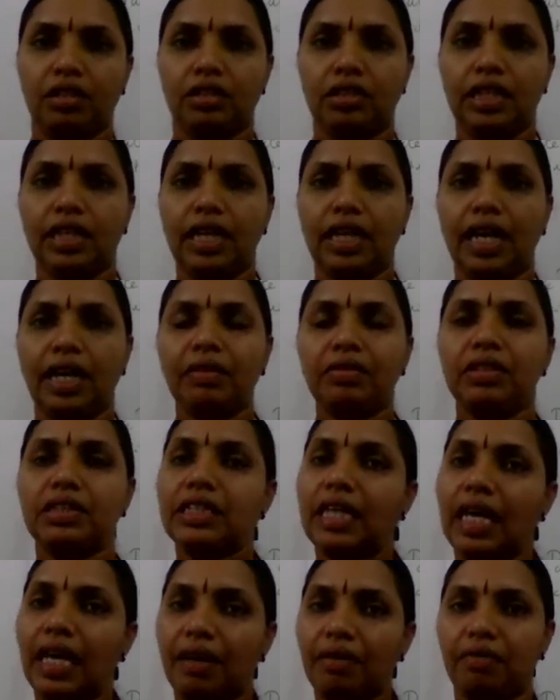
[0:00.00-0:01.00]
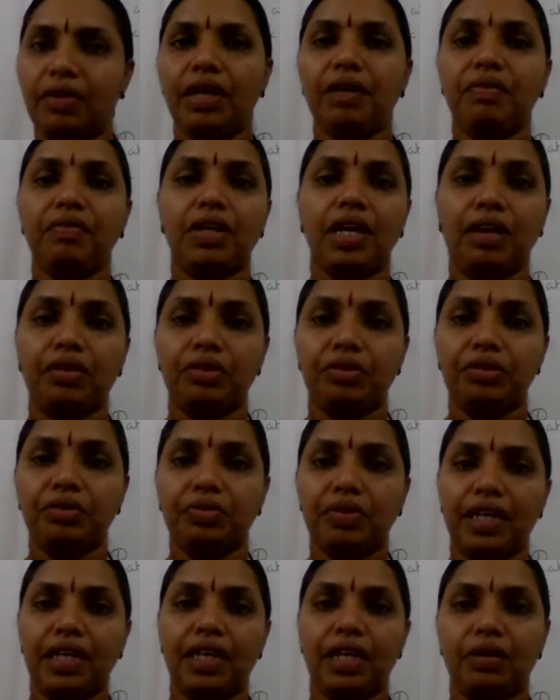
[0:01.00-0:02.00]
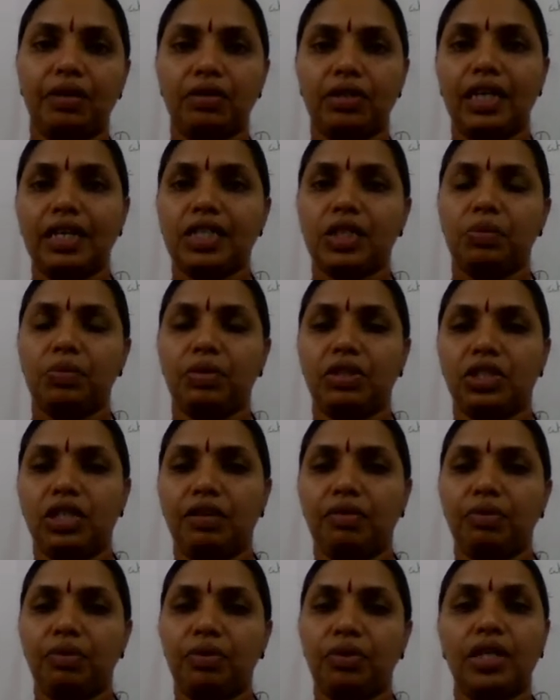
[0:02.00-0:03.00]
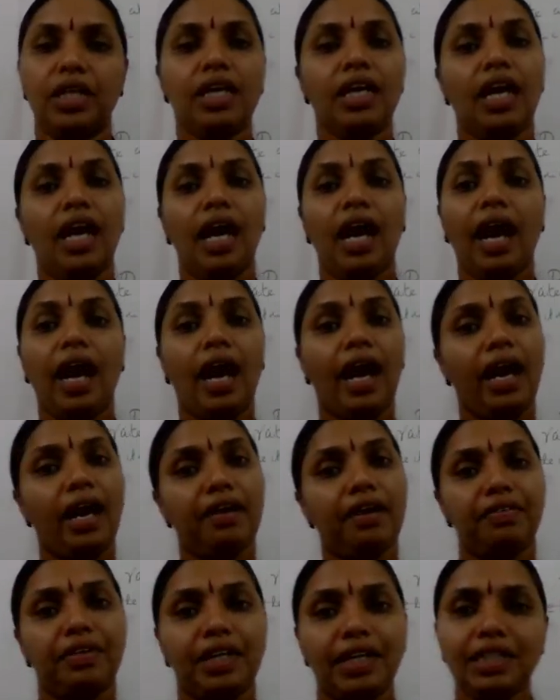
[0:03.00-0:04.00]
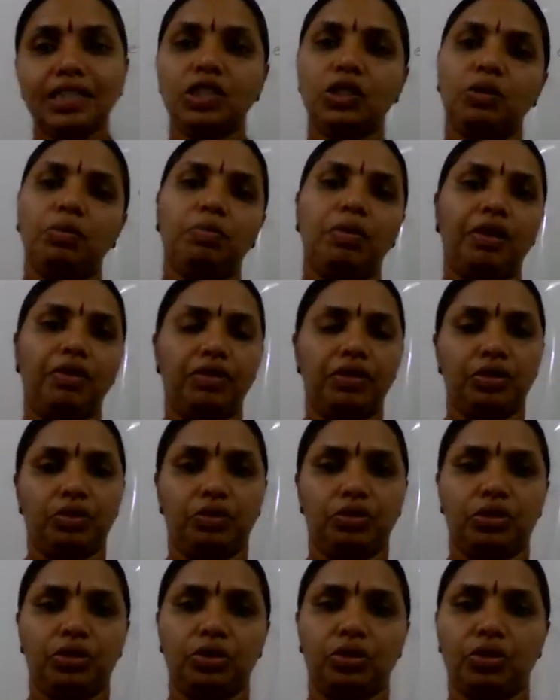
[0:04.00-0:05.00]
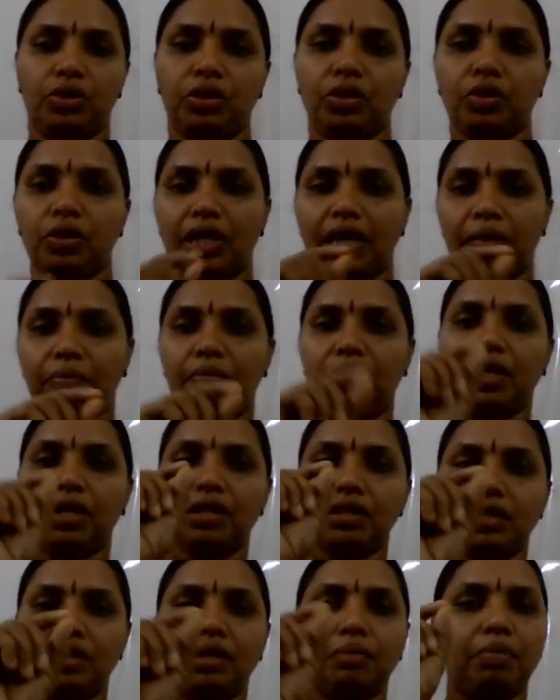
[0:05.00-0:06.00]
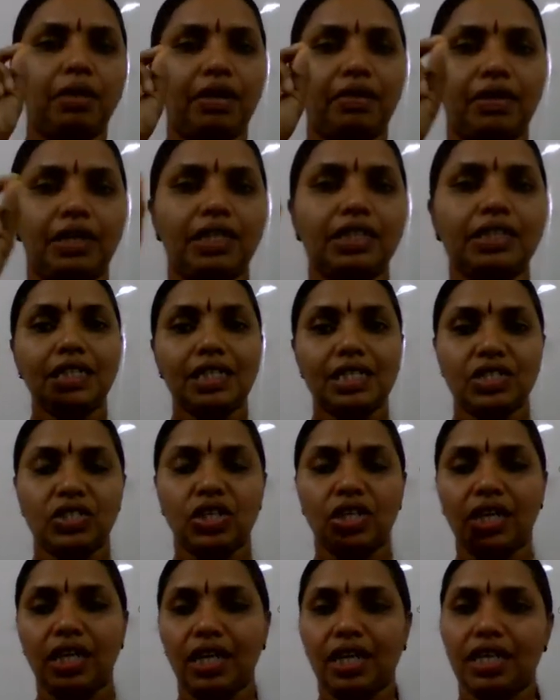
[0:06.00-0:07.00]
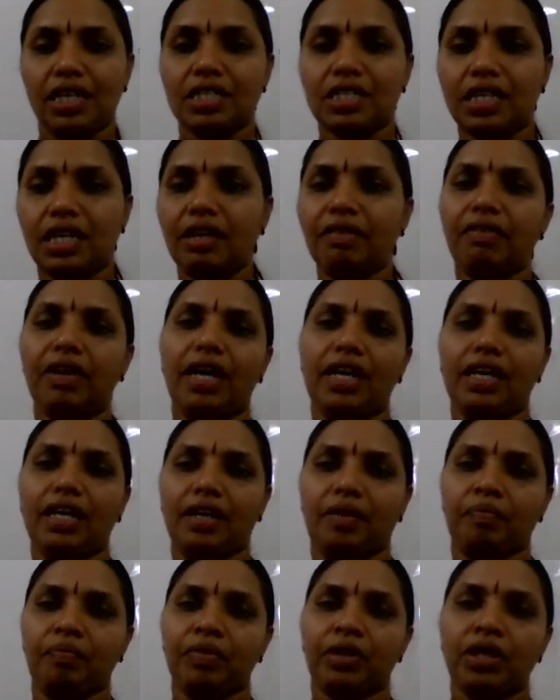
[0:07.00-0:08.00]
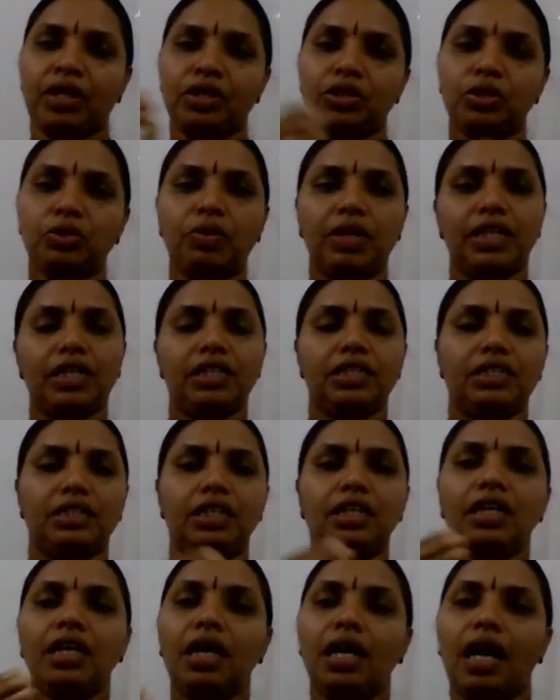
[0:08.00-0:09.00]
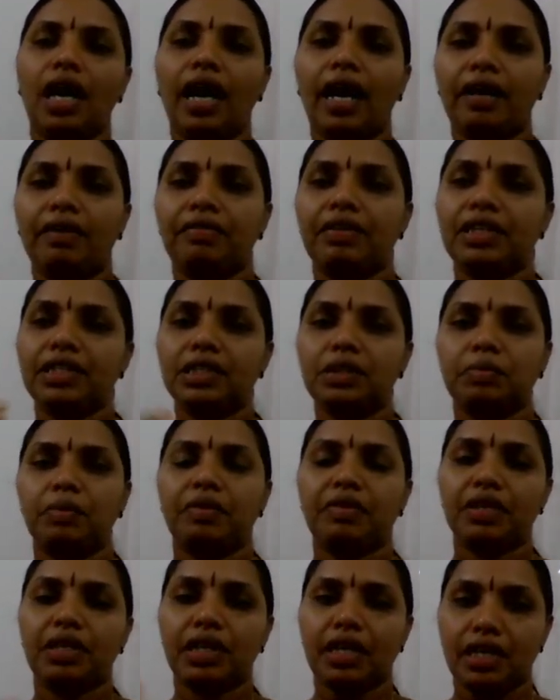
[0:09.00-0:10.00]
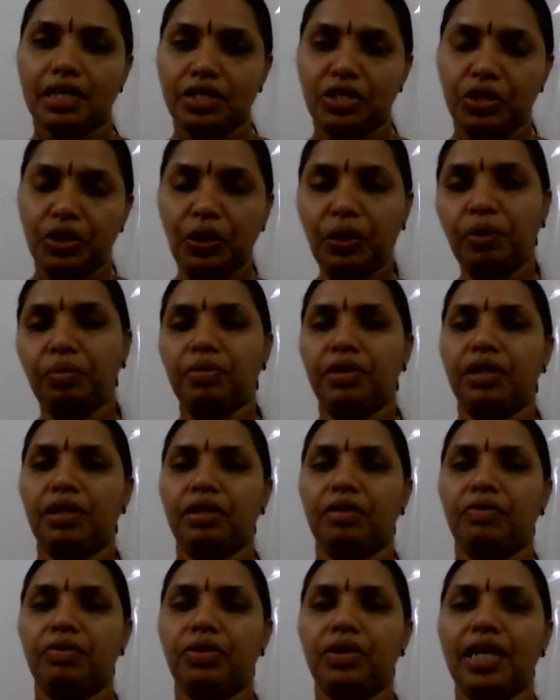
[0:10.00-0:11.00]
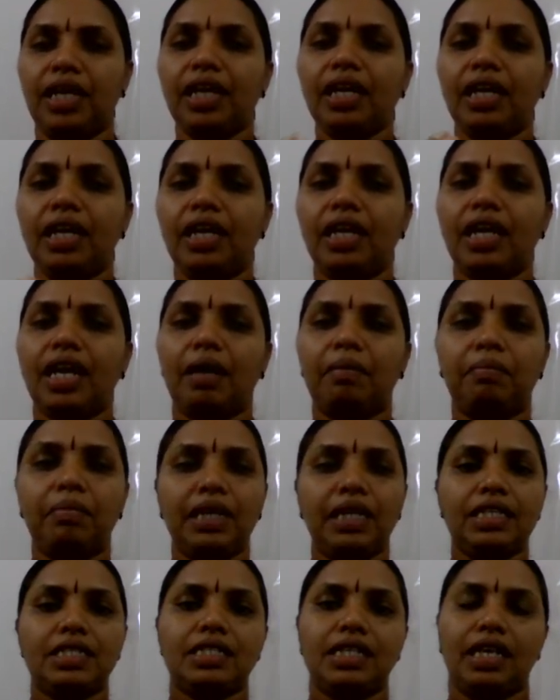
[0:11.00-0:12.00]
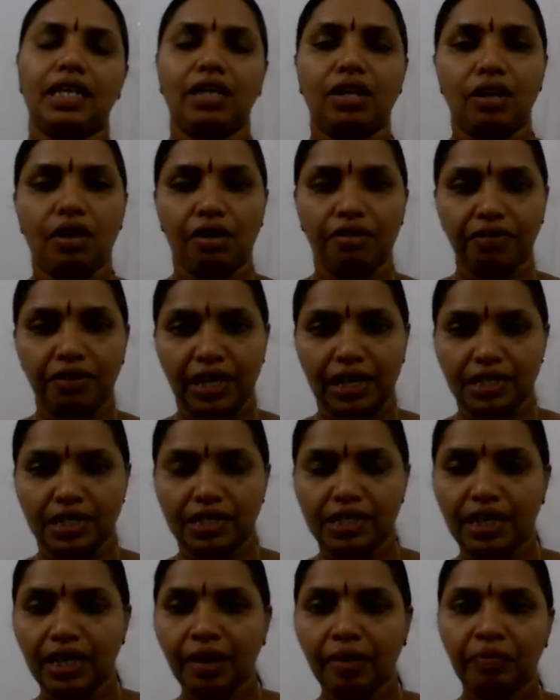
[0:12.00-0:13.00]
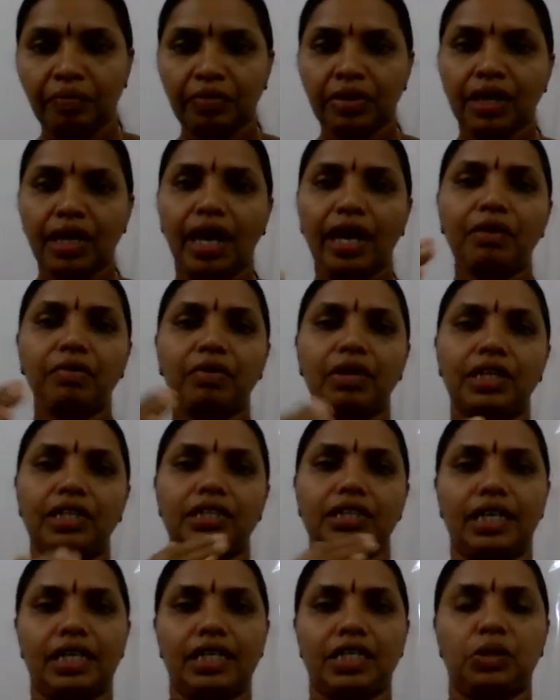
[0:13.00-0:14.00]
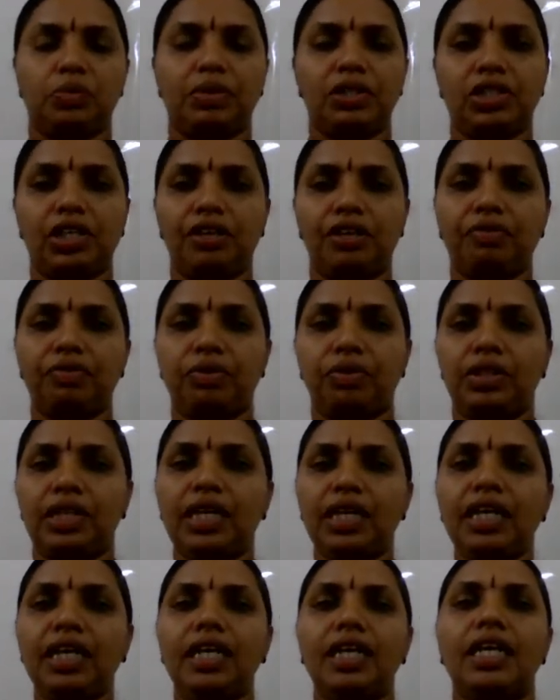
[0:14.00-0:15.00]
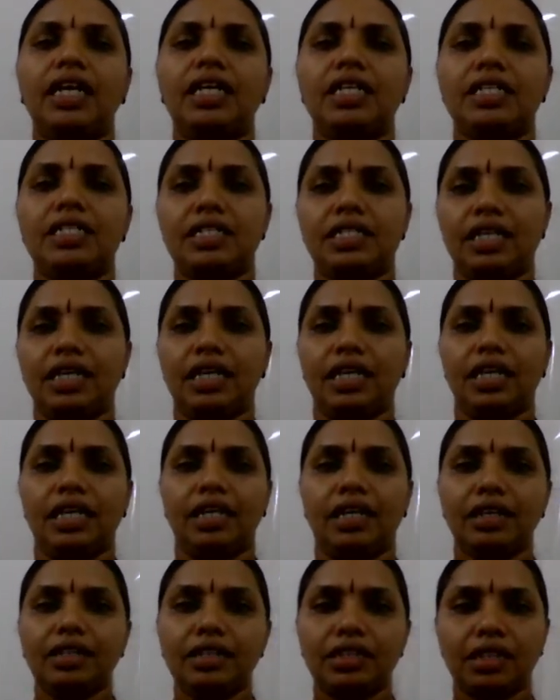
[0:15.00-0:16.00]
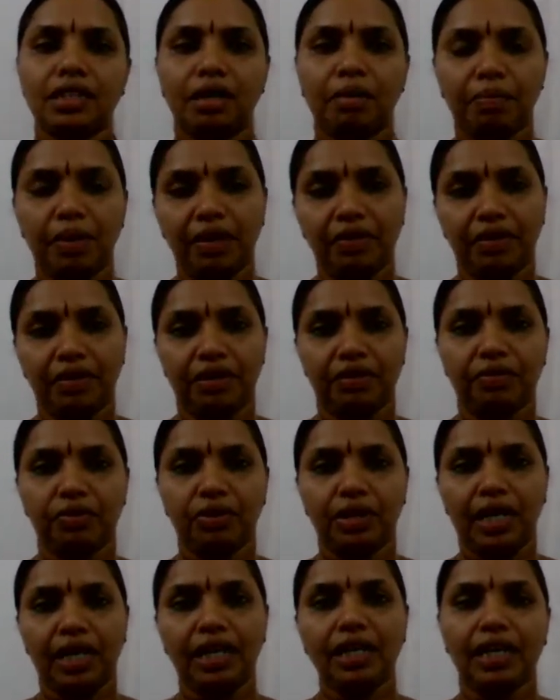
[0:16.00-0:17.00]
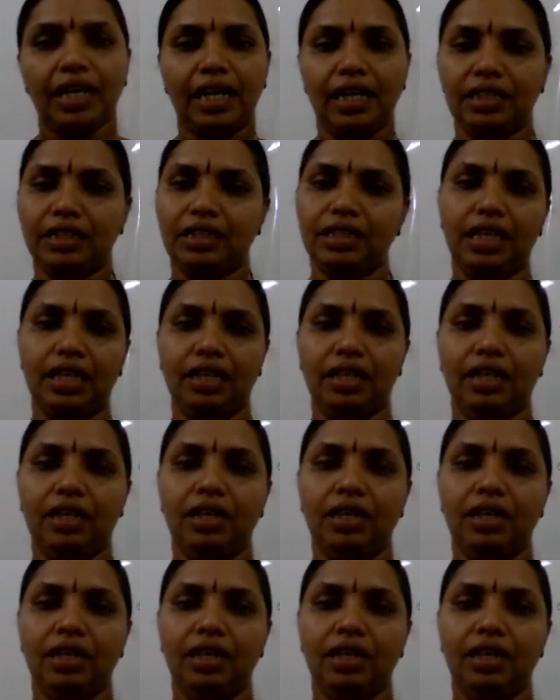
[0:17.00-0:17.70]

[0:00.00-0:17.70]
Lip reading: derived same way. We have to find out the expression for the average power also. Okay, because the power instantaneously varying. So what is the average power consumed for a complete cycle of DC, and what is the expression for the instantaneous power for an AC?